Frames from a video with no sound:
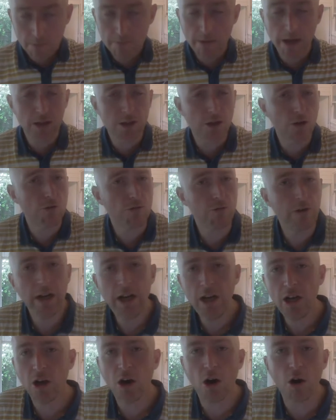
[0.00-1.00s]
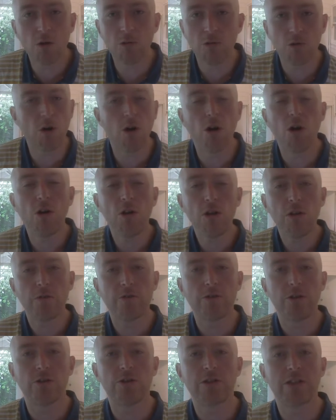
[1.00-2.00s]
my career, all
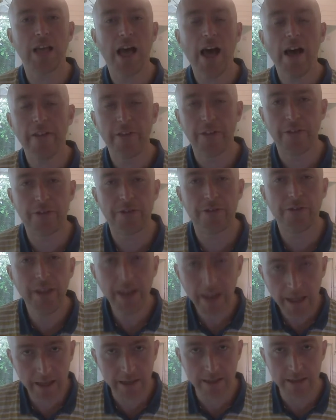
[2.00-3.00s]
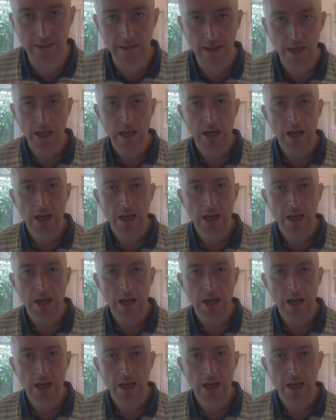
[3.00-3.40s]
of those other things.